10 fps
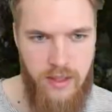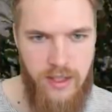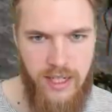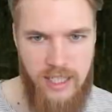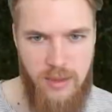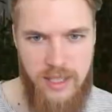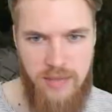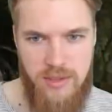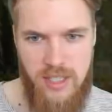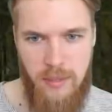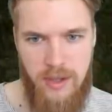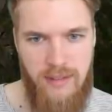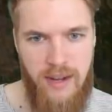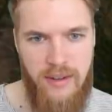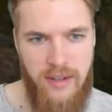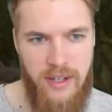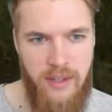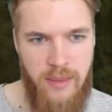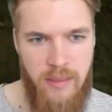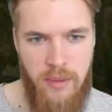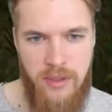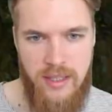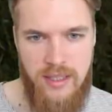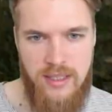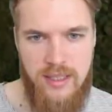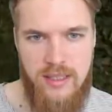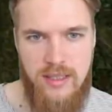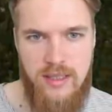Okay, so we killed someone around here. I don't know where the body is.